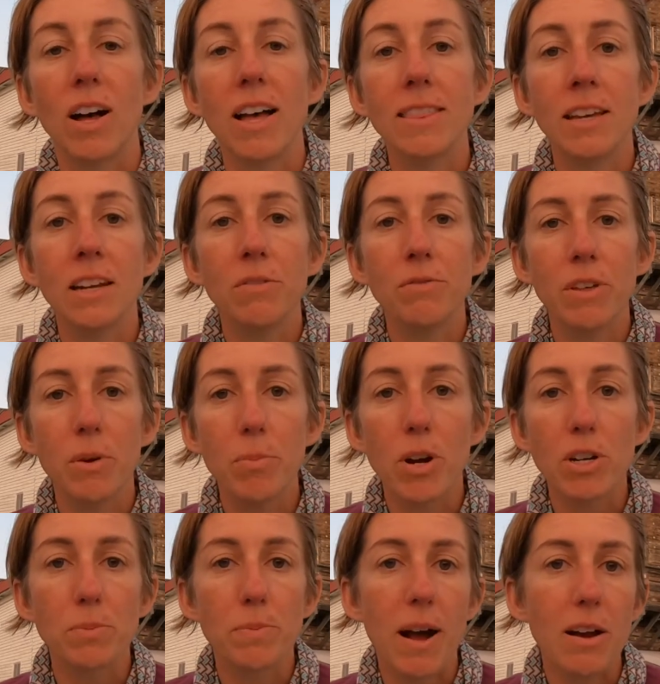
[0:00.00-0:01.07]
And then if they
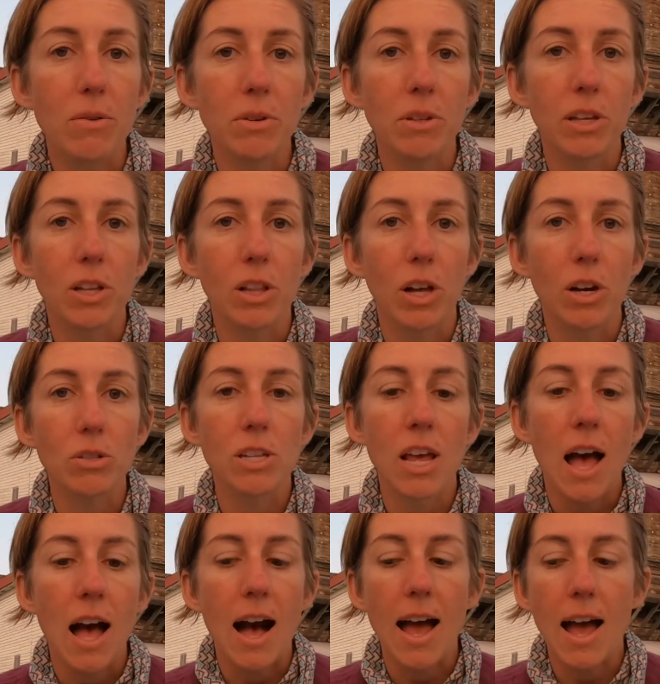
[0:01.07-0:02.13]
brush by really close,
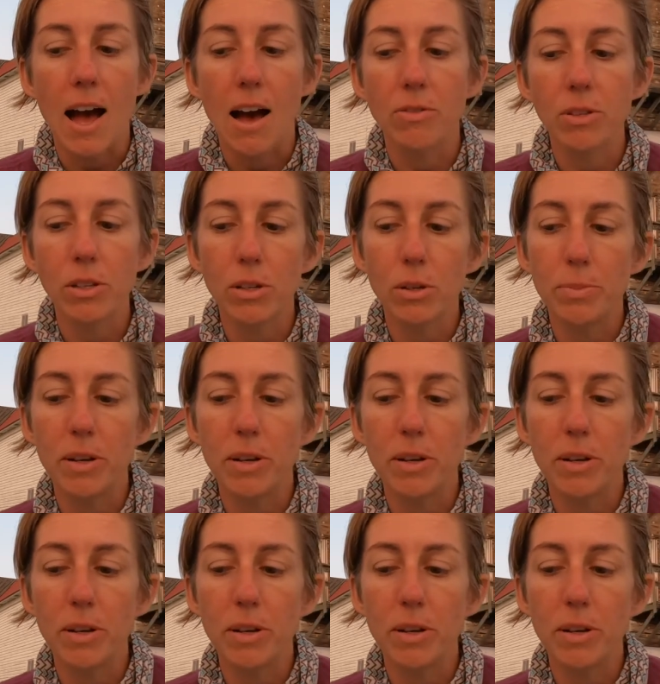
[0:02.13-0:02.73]
I have a little bit of